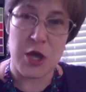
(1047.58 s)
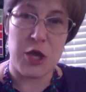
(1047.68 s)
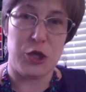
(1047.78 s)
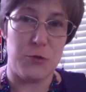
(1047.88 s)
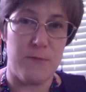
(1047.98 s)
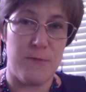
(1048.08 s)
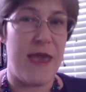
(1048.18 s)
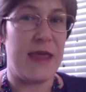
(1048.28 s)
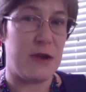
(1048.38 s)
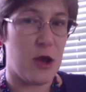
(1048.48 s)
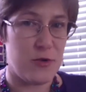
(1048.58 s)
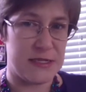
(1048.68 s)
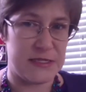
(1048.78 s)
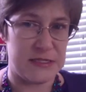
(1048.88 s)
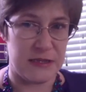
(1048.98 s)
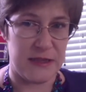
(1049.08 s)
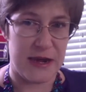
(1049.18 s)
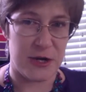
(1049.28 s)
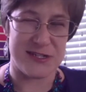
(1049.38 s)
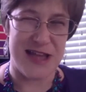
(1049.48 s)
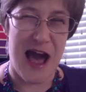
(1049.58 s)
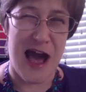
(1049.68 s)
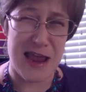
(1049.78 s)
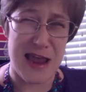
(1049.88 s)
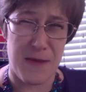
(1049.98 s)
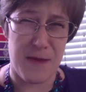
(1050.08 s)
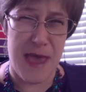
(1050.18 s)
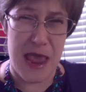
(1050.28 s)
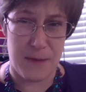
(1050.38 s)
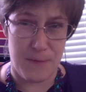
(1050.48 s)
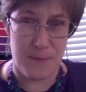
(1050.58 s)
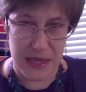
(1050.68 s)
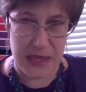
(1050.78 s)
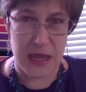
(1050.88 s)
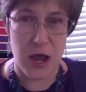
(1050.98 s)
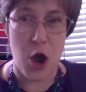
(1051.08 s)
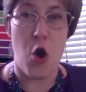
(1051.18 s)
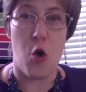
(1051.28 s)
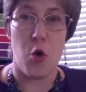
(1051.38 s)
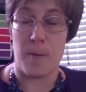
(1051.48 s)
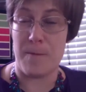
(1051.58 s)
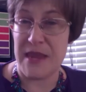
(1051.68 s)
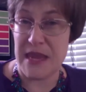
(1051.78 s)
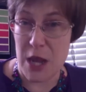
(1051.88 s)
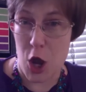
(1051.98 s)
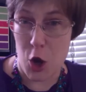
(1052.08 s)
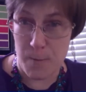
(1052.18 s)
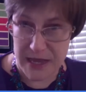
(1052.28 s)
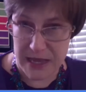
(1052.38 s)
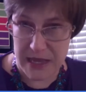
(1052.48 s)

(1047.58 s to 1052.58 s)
you may notice the letters IMAP or POP.